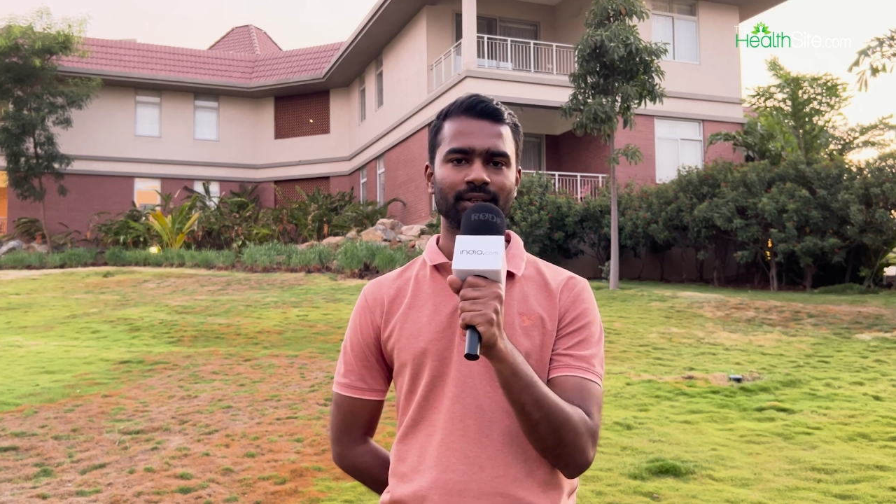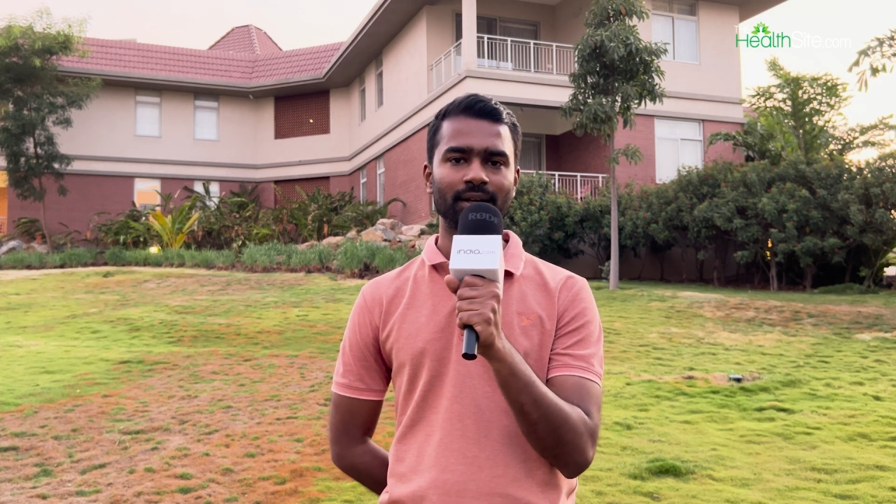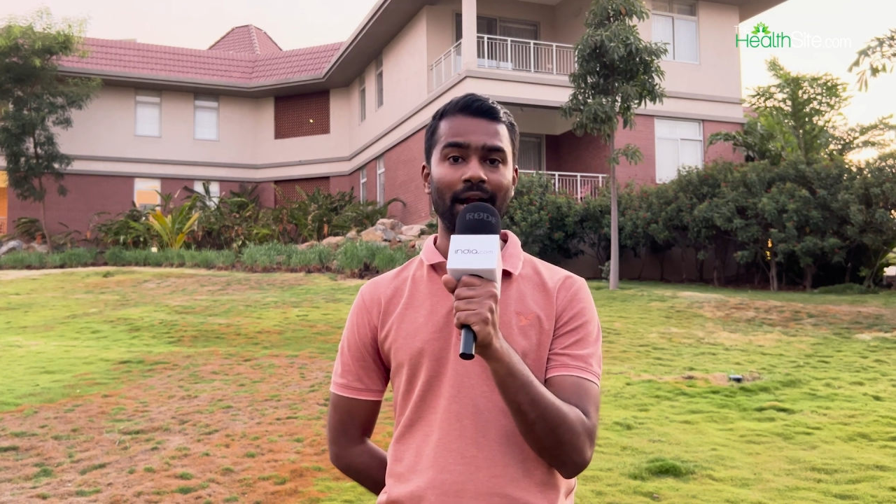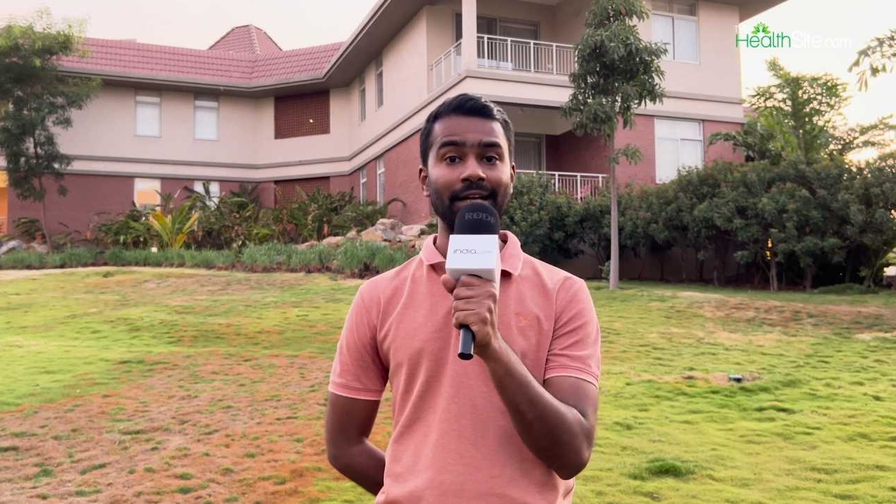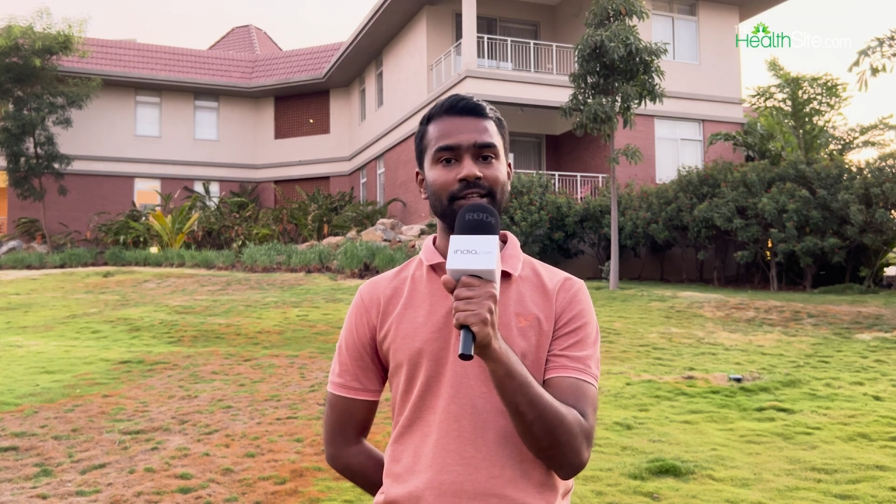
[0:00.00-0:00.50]

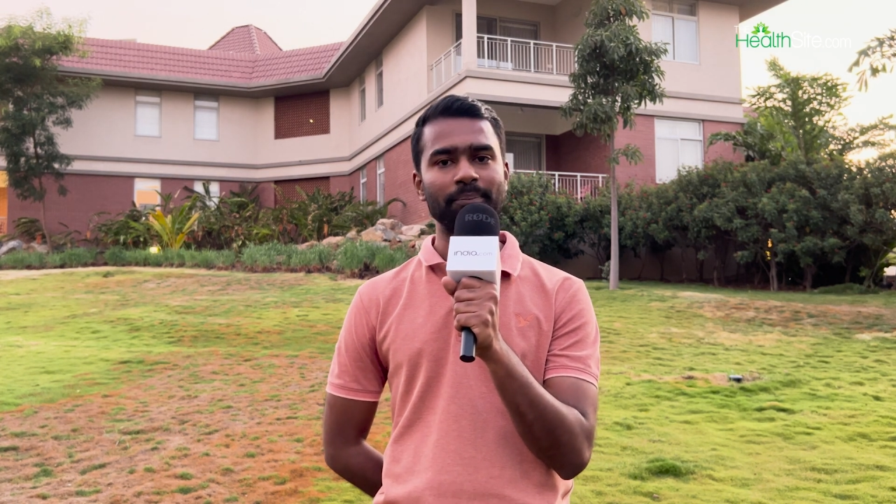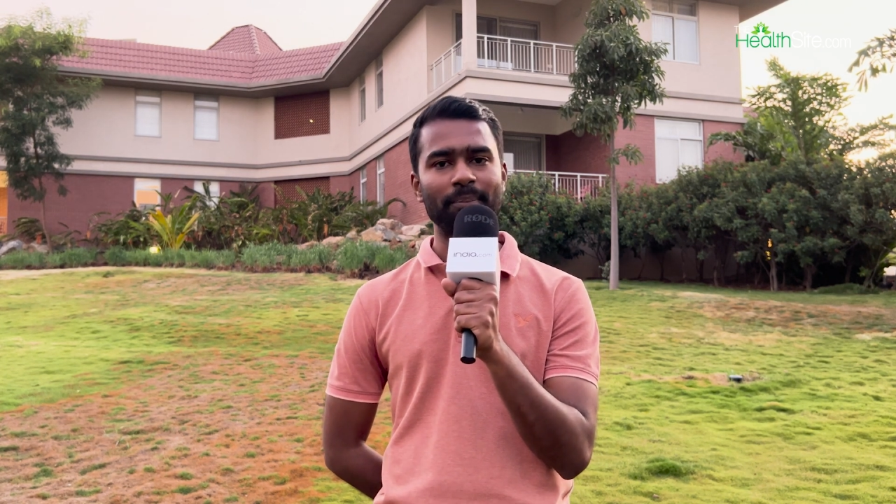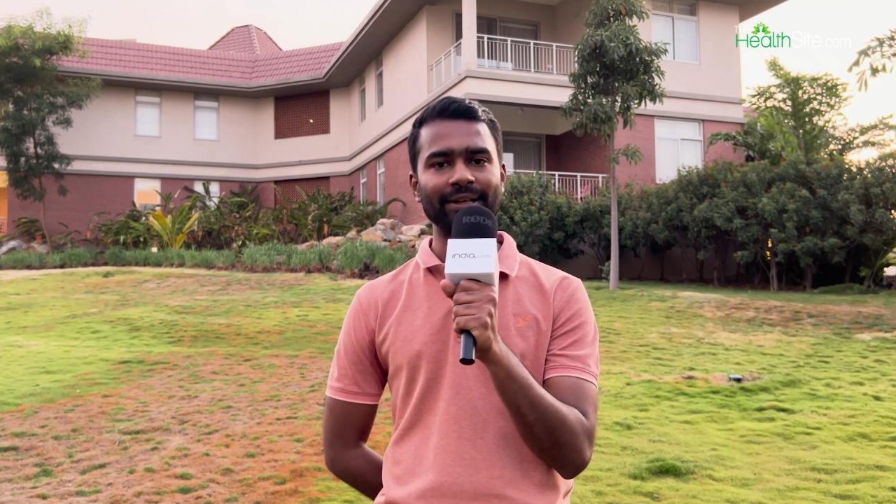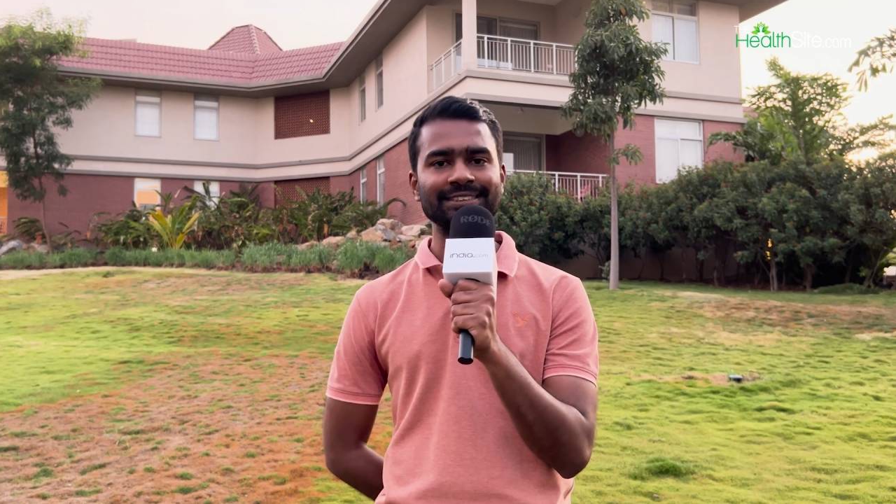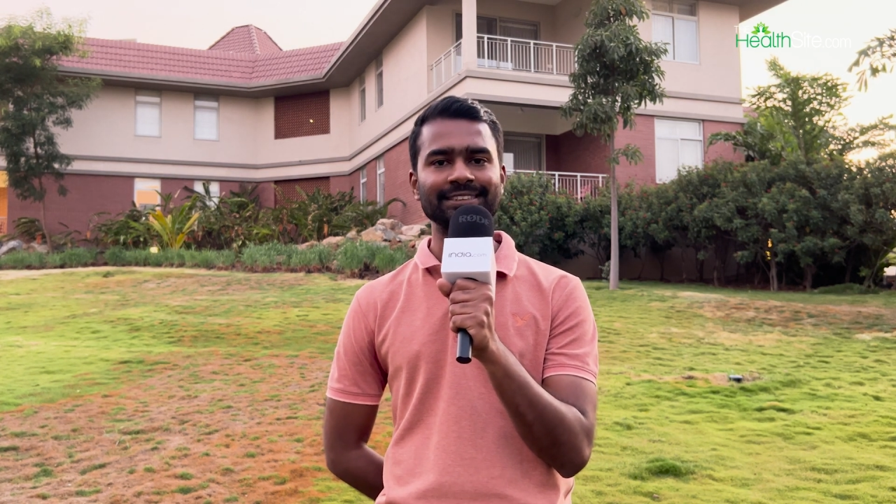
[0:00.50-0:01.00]
And the
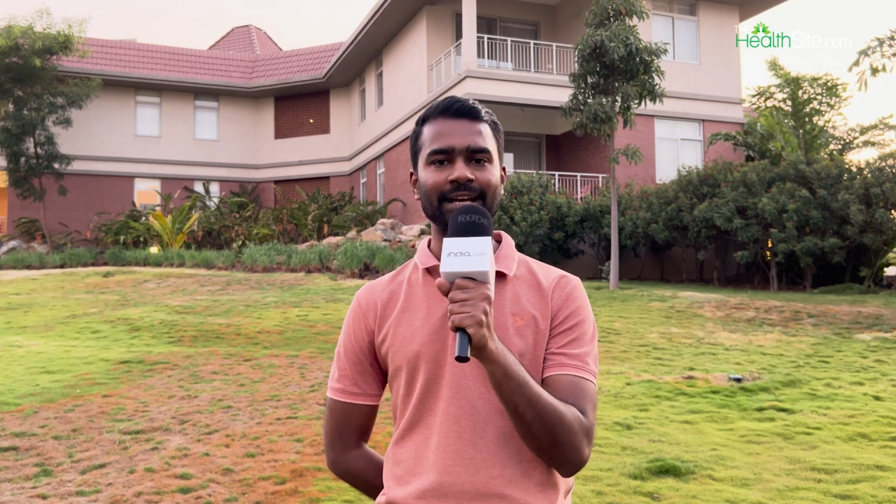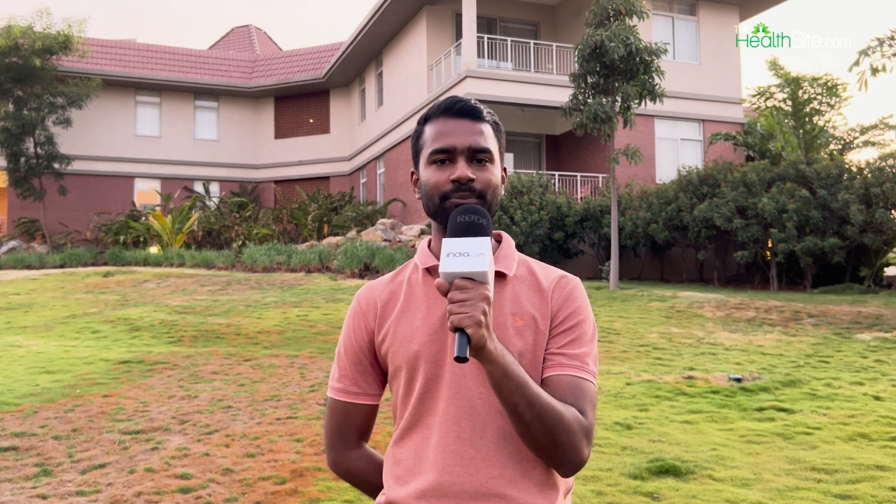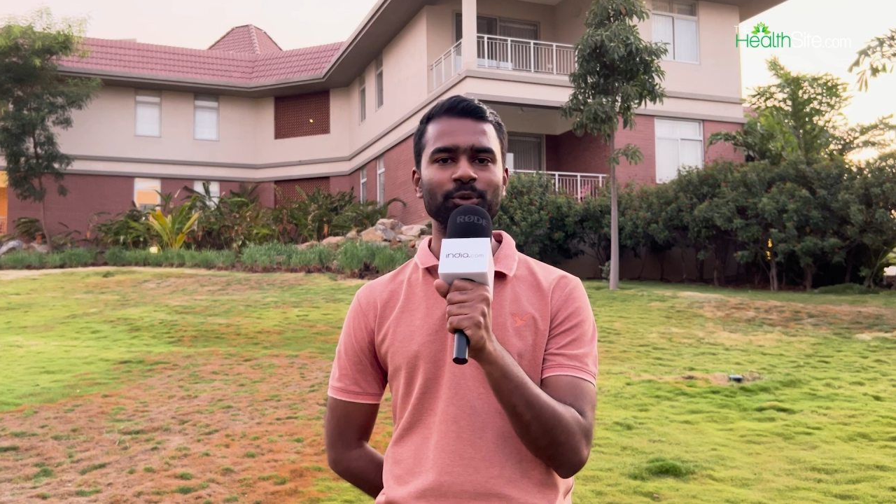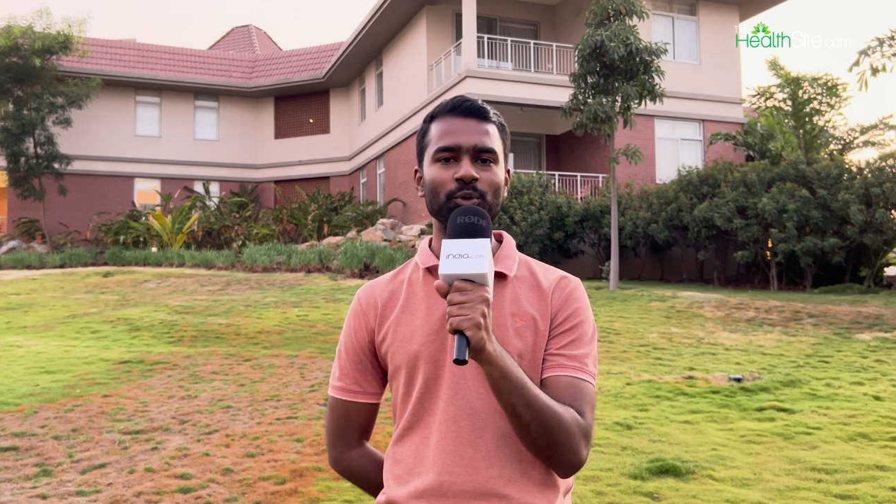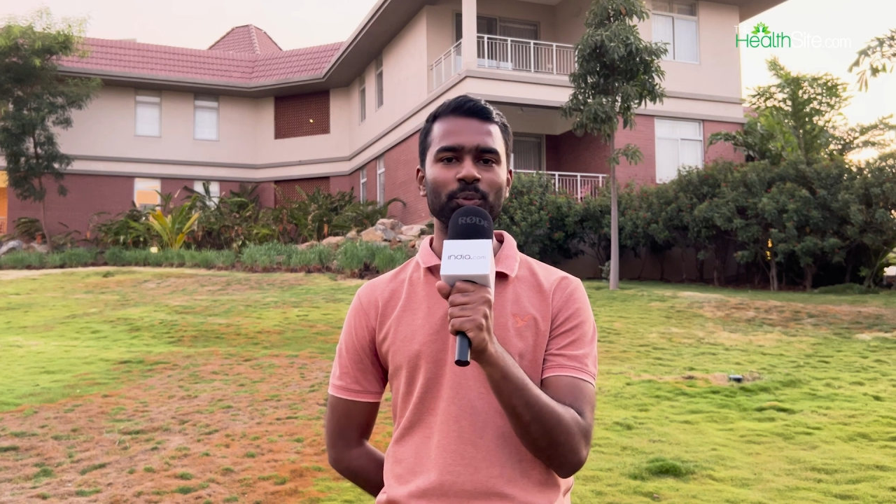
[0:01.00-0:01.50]
best time
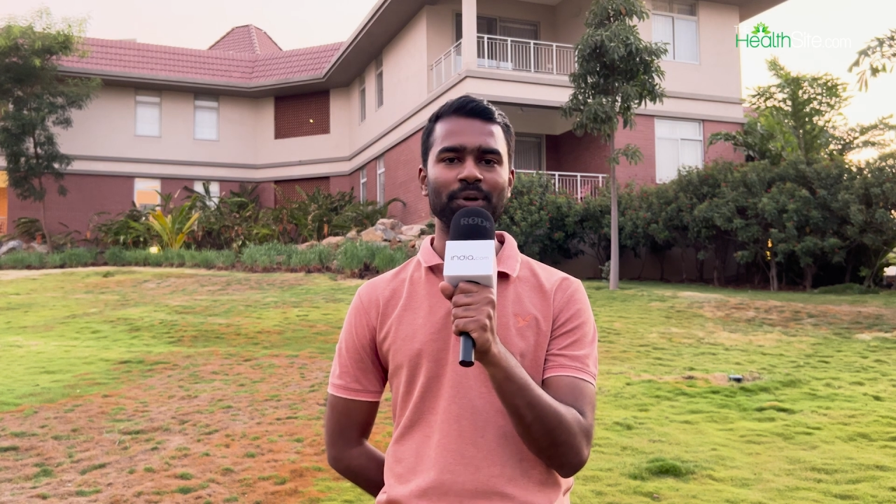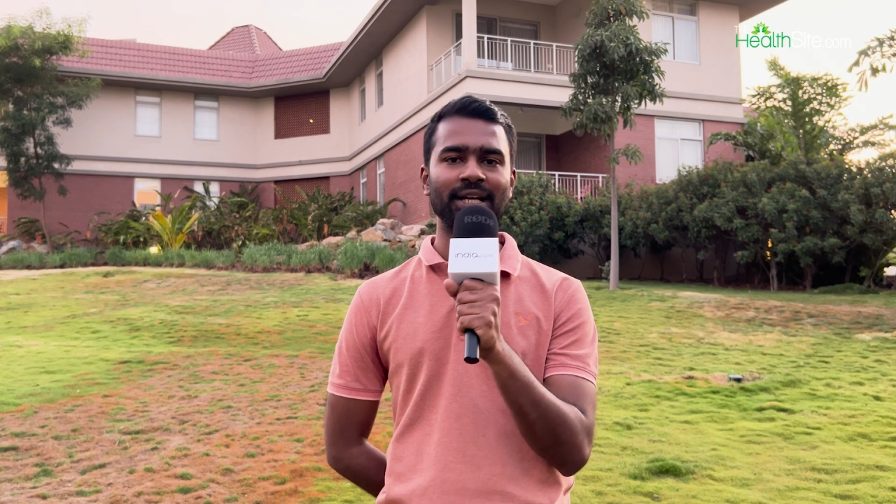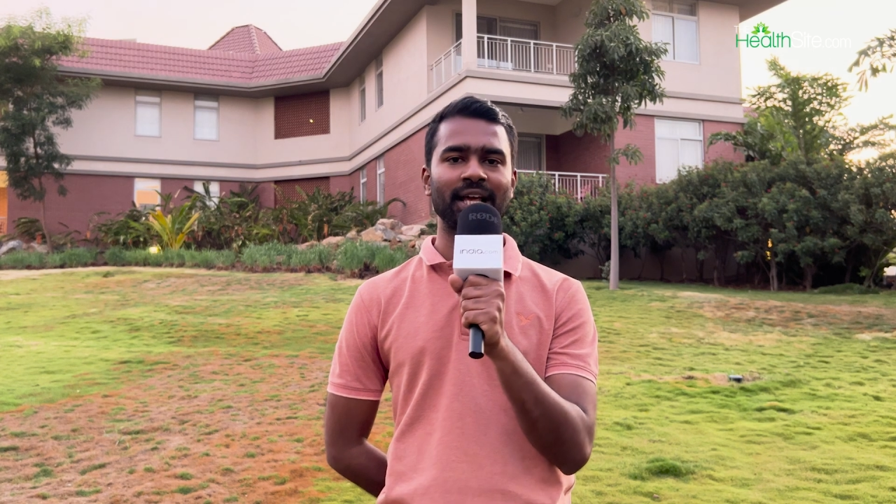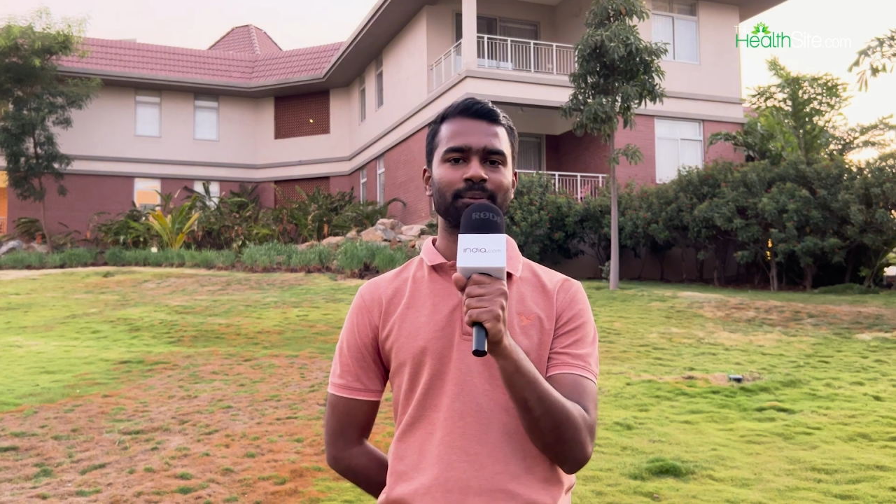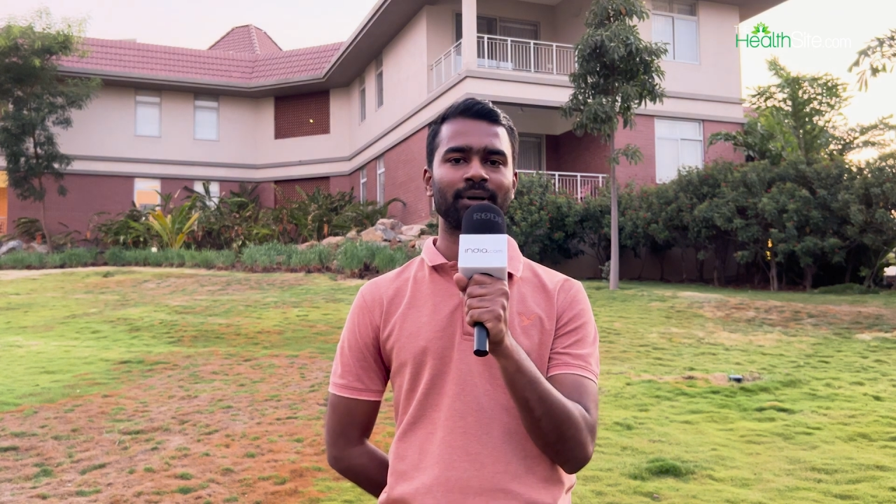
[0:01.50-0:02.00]
to do
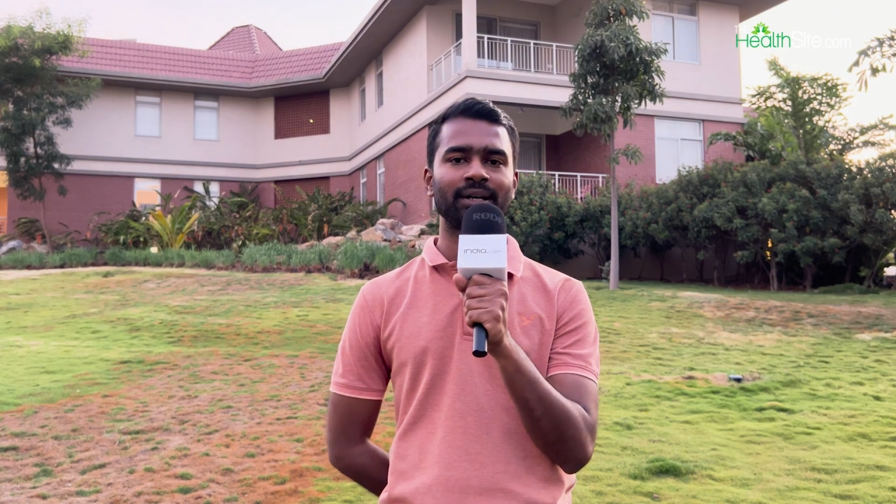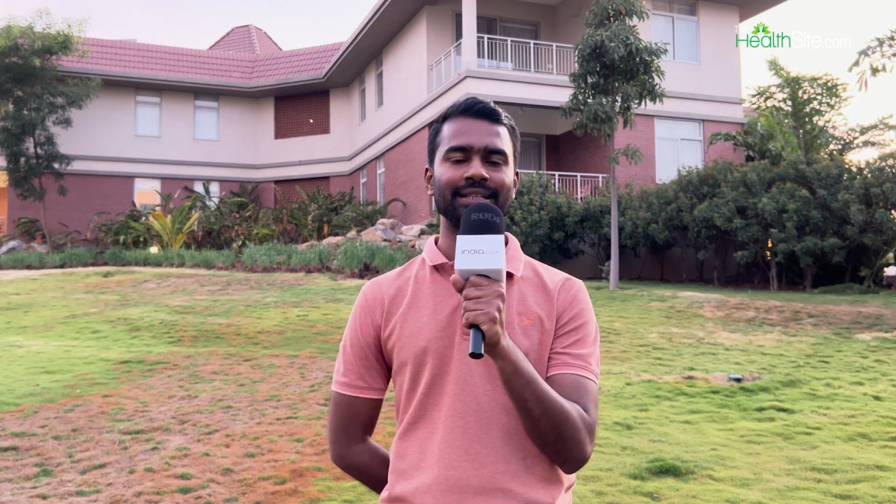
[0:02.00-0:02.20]
pranayama